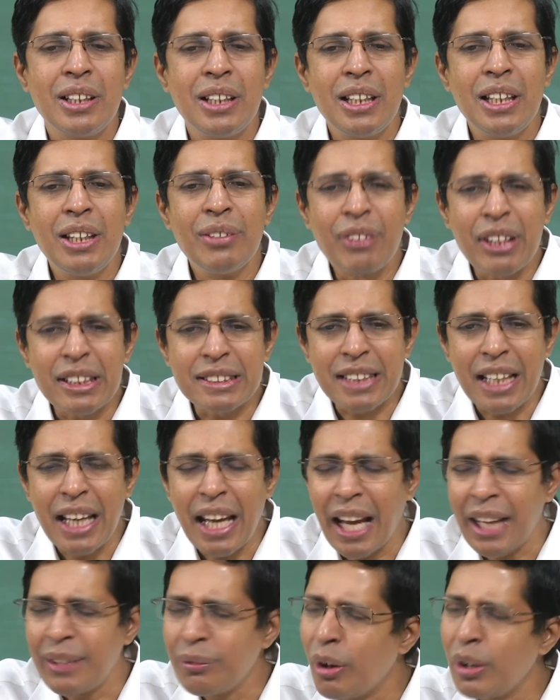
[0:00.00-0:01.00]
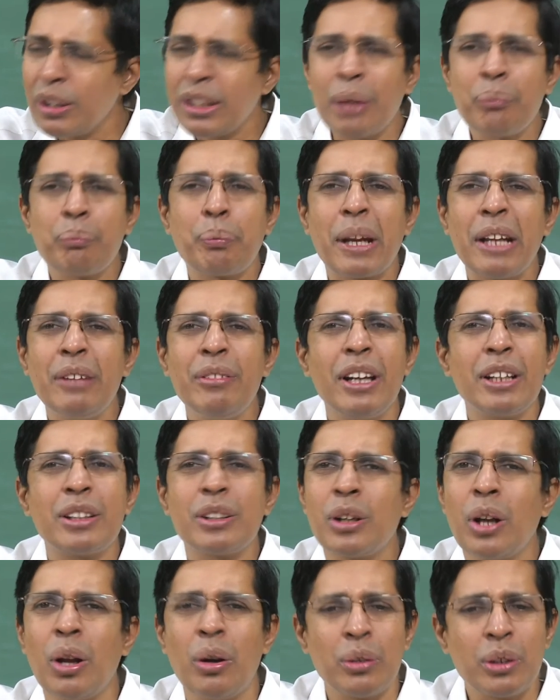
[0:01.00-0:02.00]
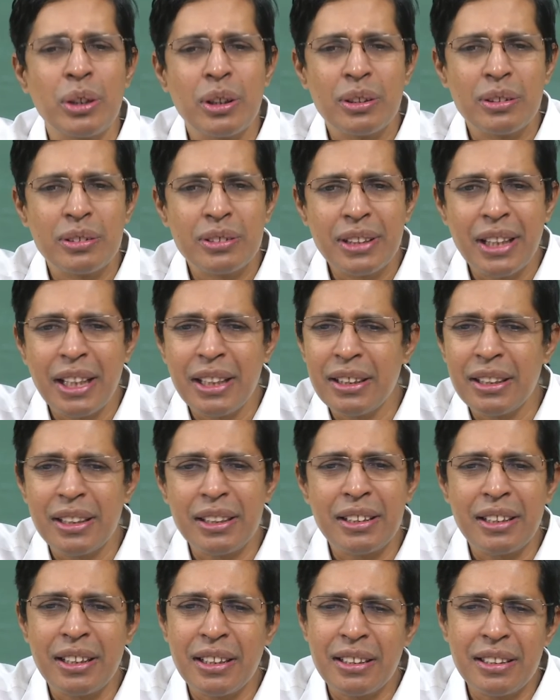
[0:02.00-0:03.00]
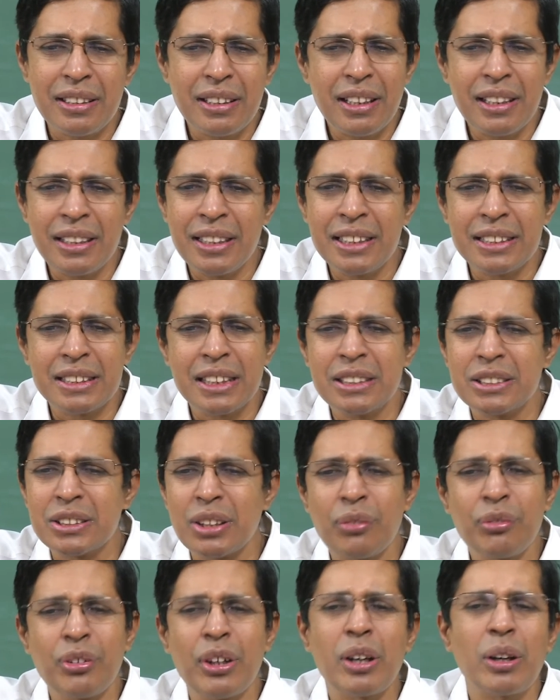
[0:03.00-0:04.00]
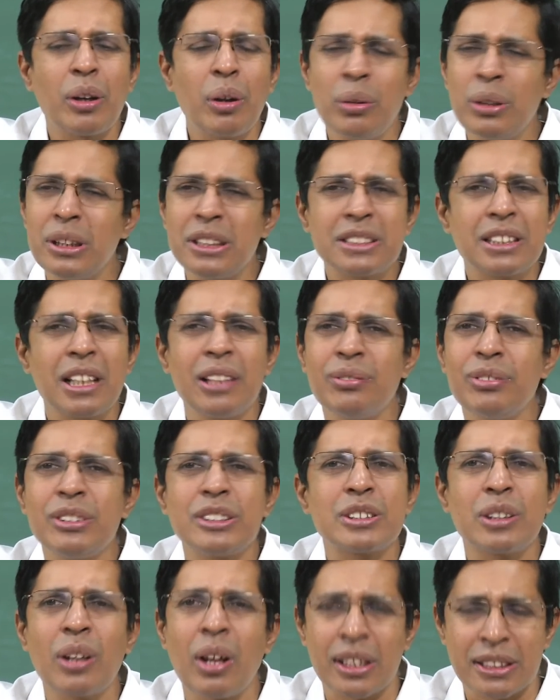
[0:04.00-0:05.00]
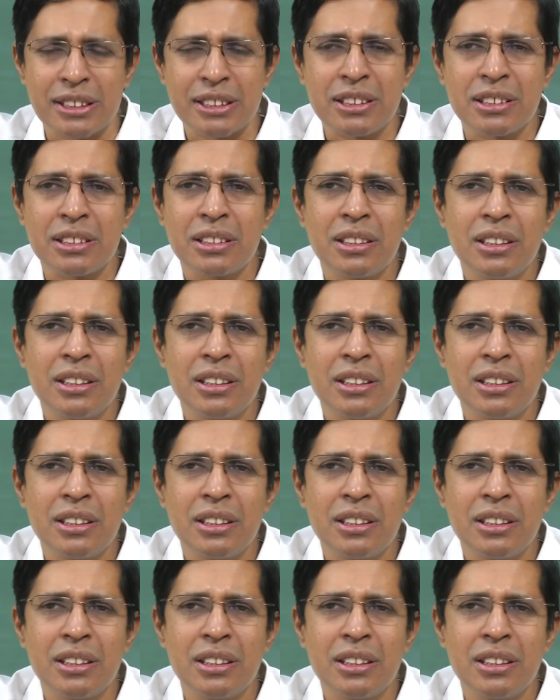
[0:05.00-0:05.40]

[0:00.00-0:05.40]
If I say I want a private cloud, then the reasons of a cloud itself is lost.